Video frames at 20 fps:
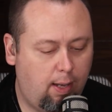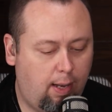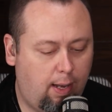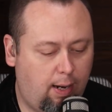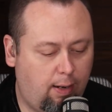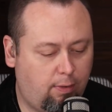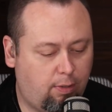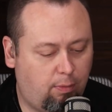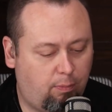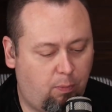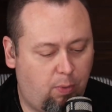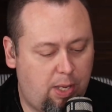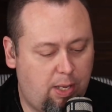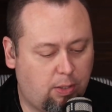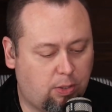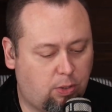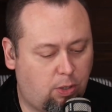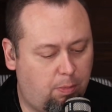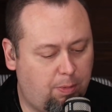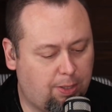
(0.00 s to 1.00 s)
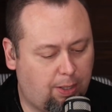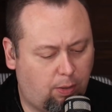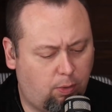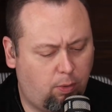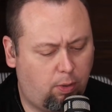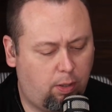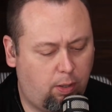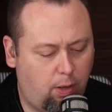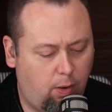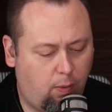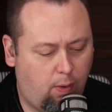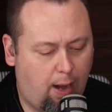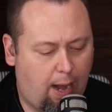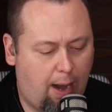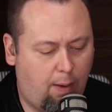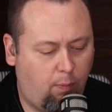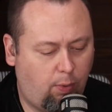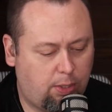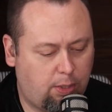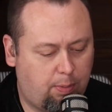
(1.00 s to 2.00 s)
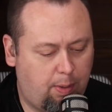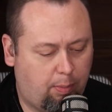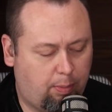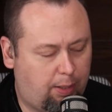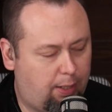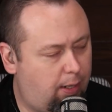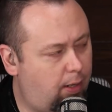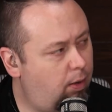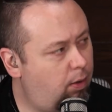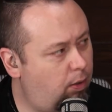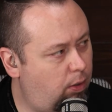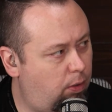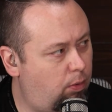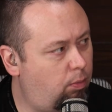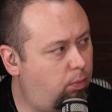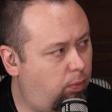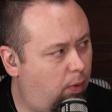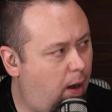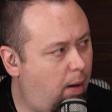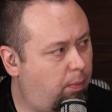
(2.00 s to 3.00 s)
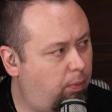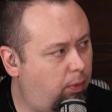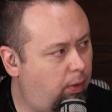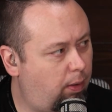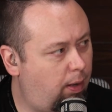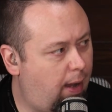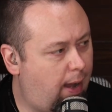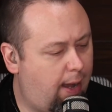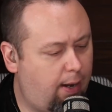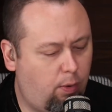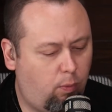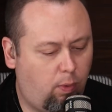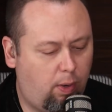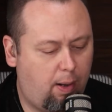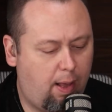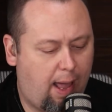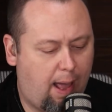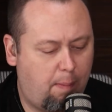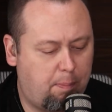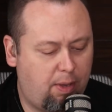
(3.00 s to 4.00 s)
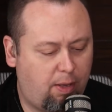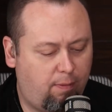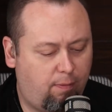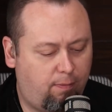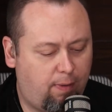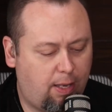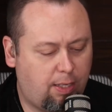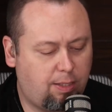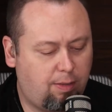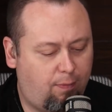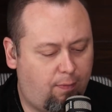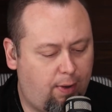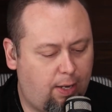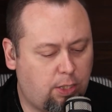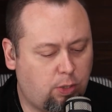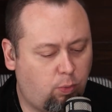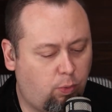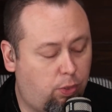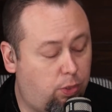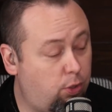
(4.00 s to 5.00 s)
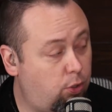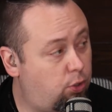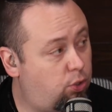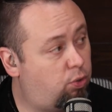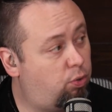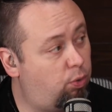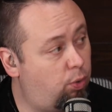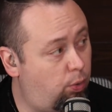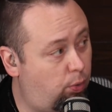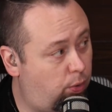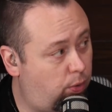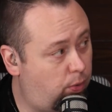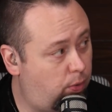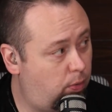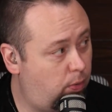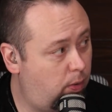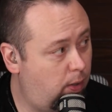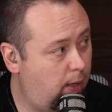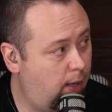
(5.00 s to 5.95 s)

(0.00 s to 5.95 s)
And to me, it started me like, Lord, you know, I want to be able to hear you properly. Yeah. I don't want to be face to face with the truth